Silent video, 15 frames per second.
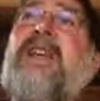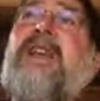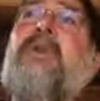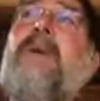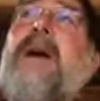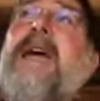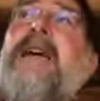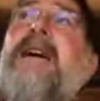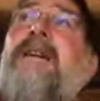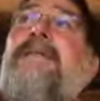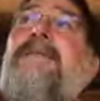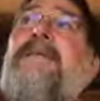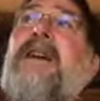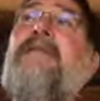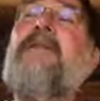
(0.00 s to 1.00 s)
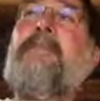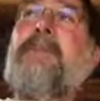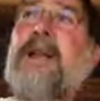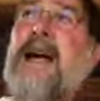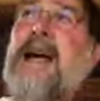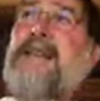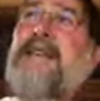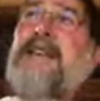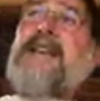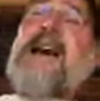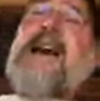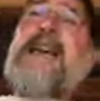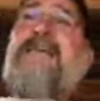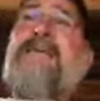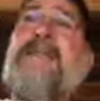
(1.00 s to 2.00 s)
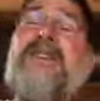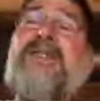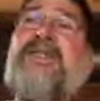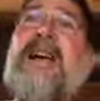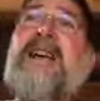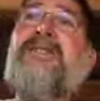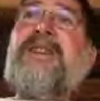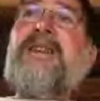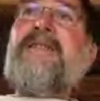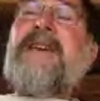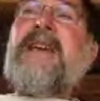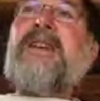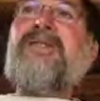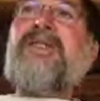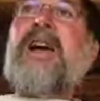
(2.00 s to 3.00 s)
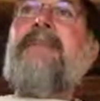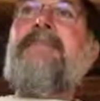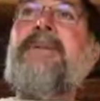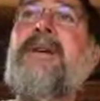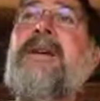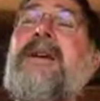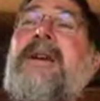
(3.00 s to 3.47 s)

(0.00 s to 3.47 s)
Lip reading: and a way of applying the knife and slicing things up